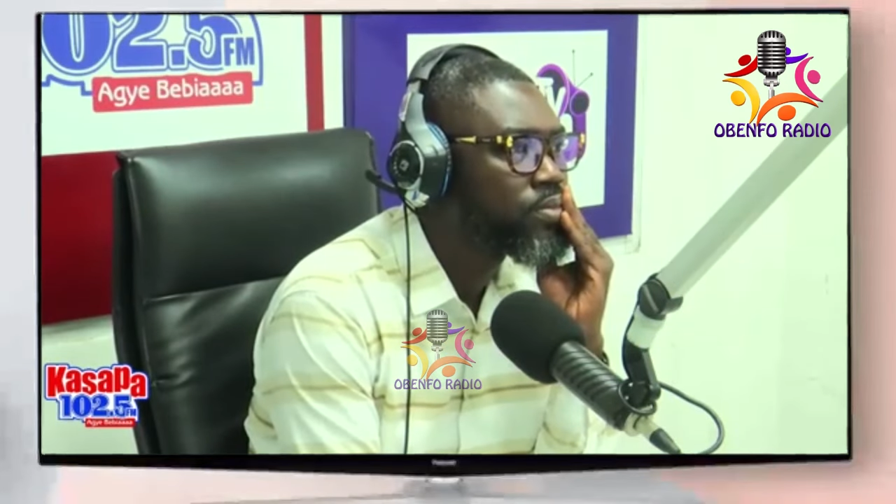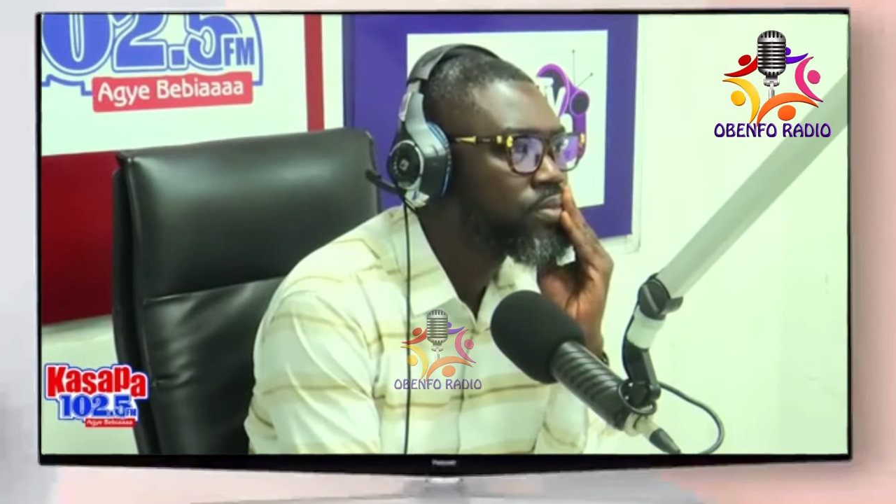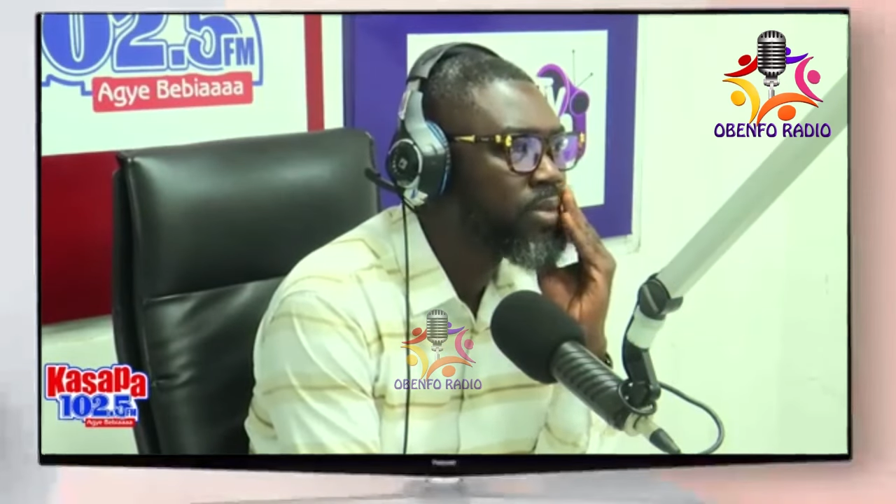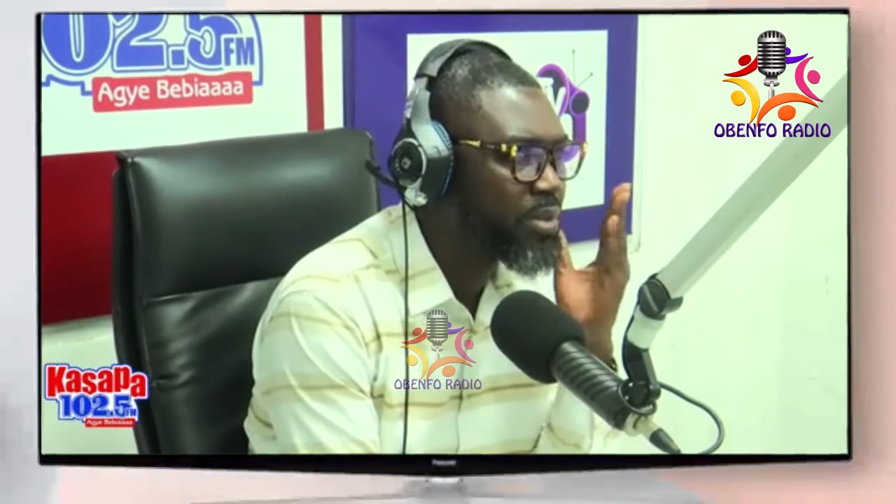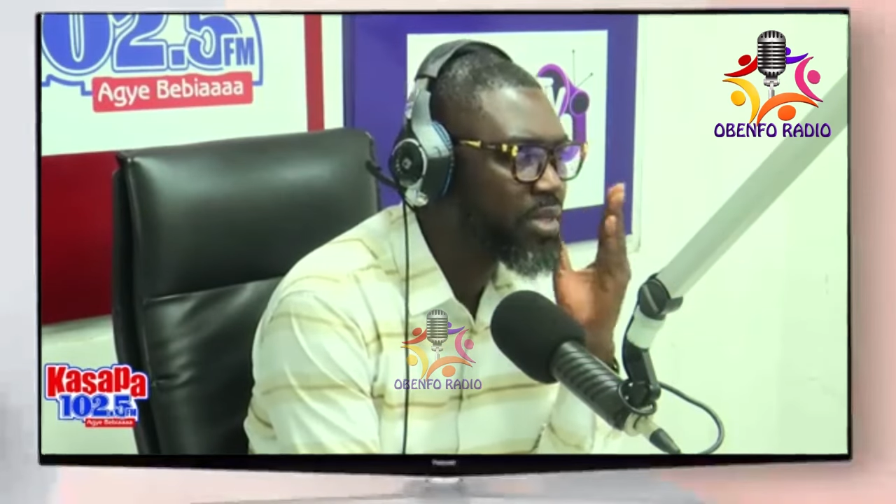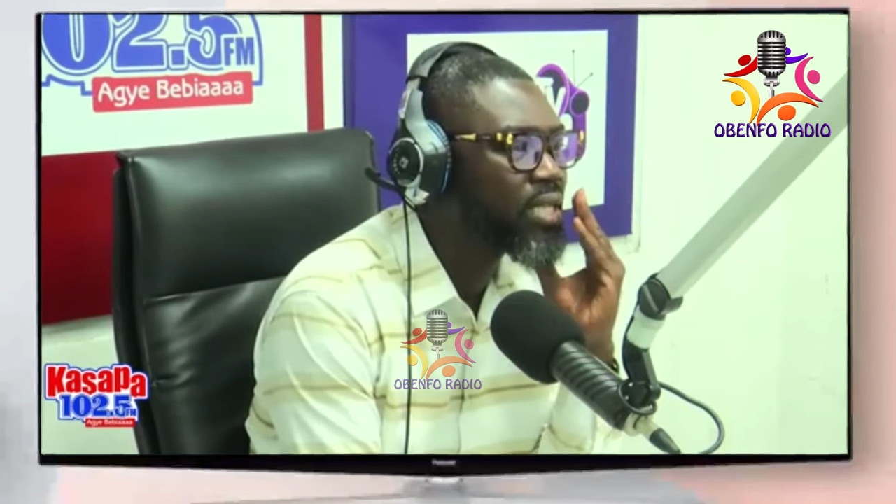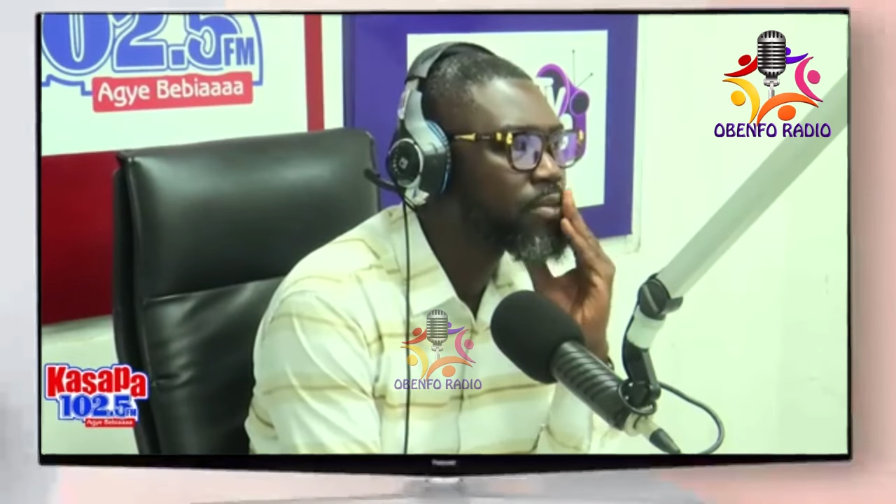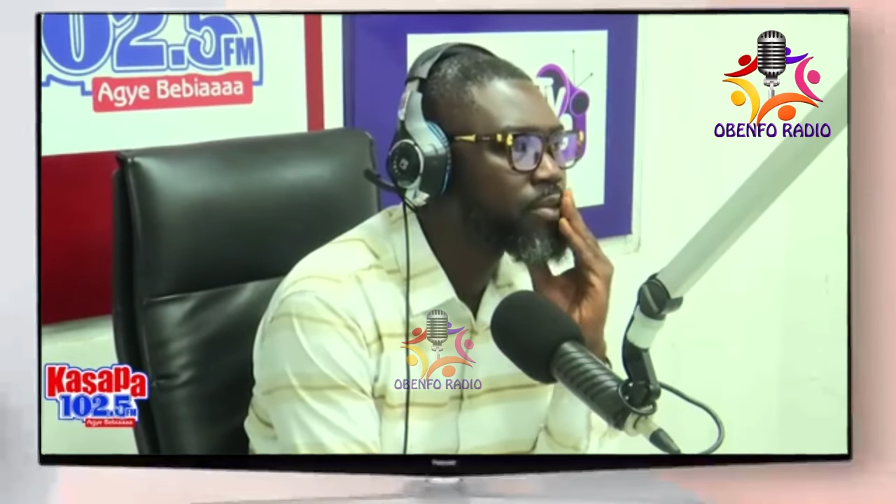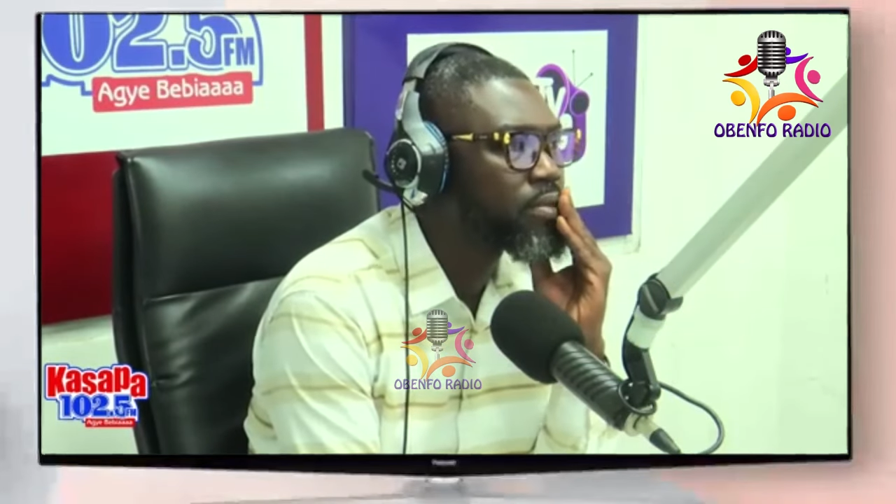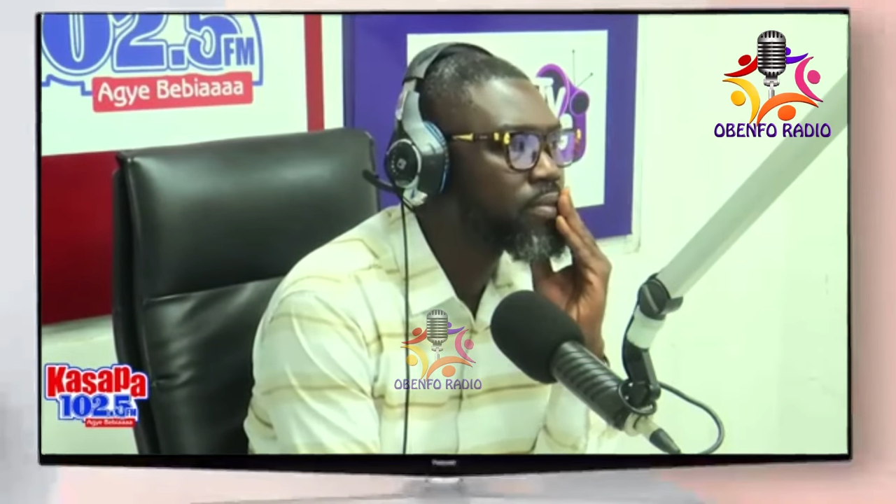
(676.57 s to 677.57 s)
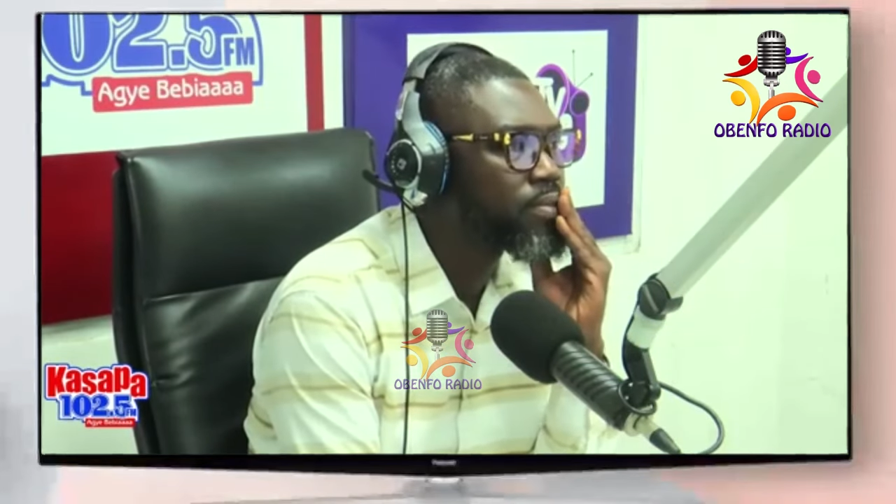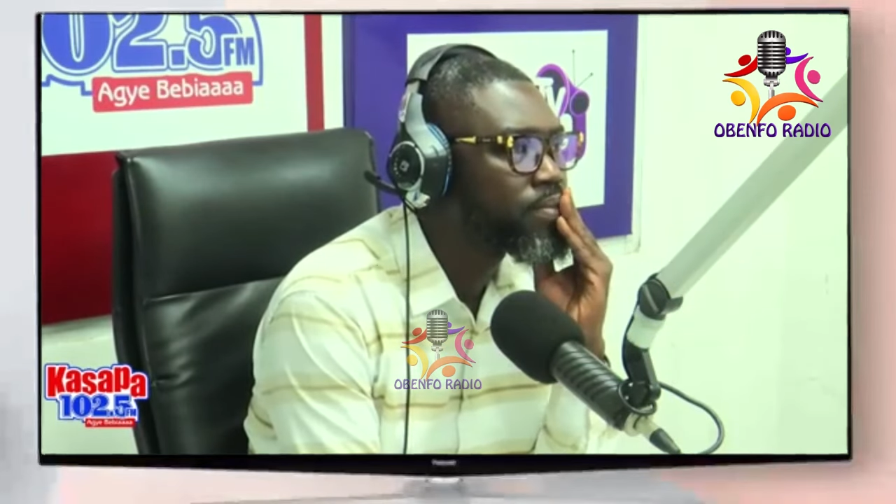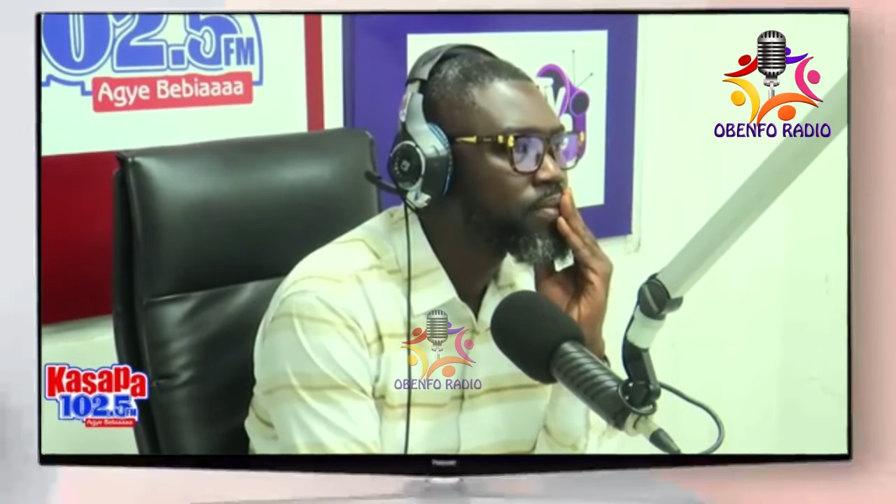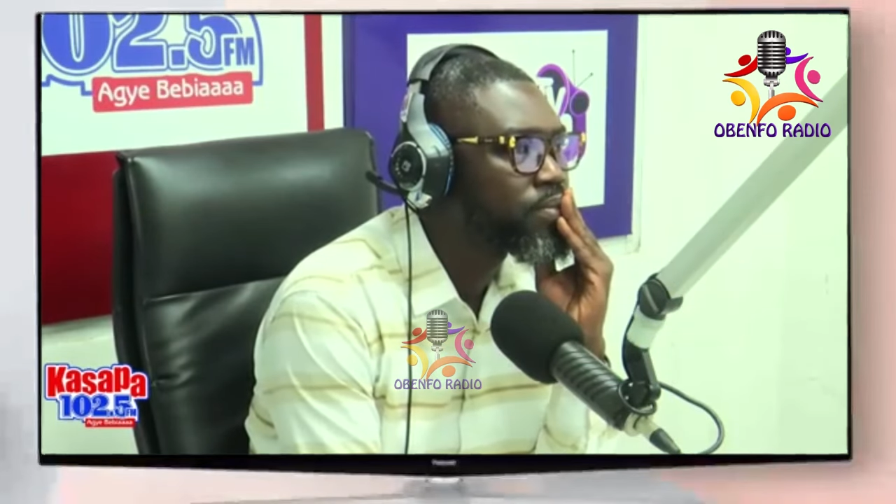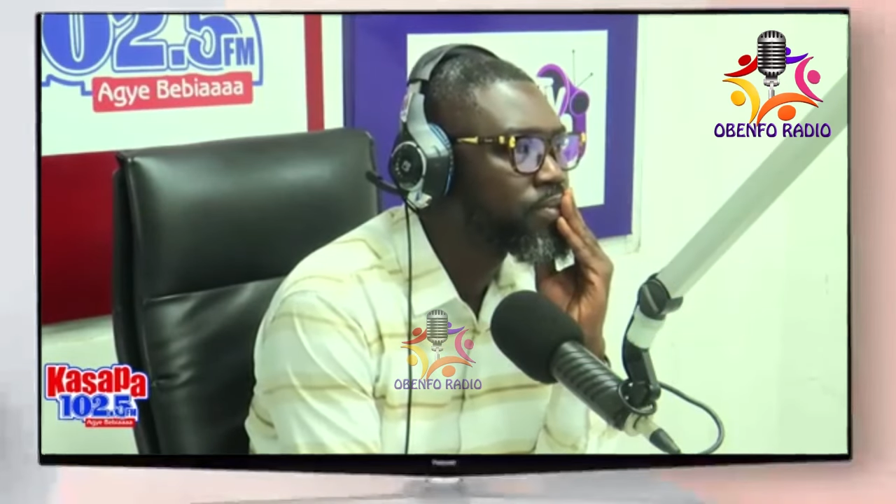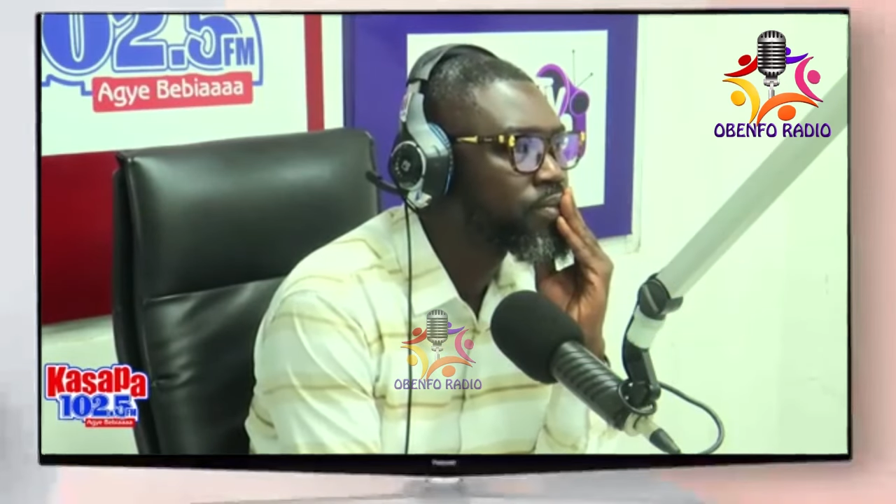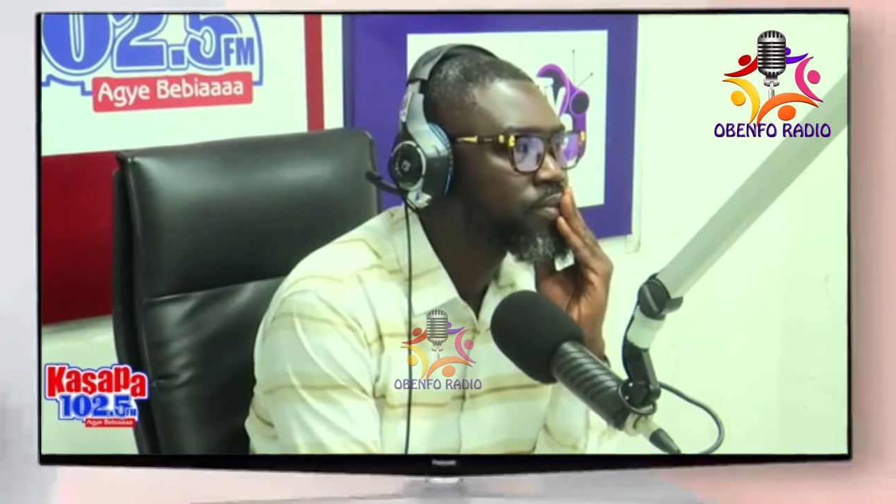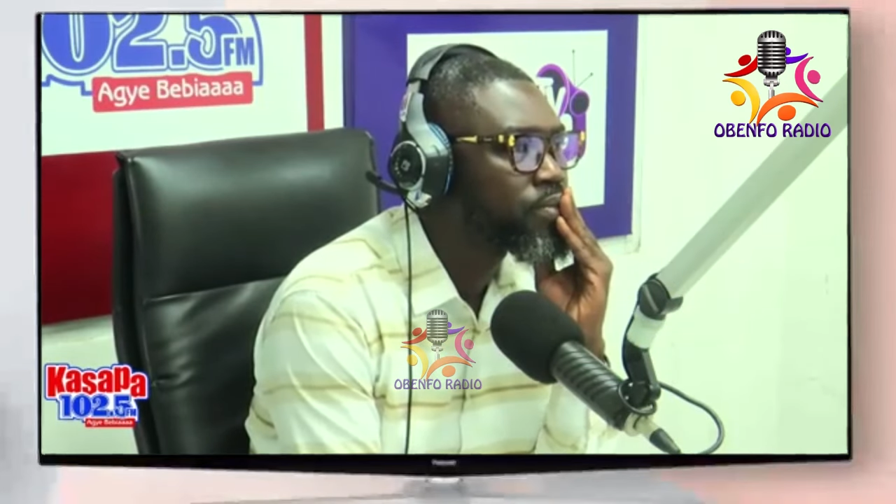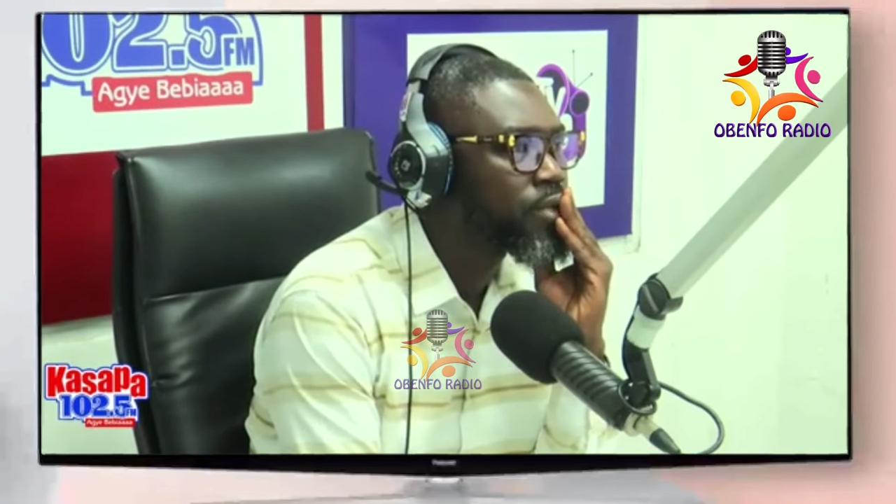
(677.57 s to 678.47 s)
Minimsa what to be. Matipa.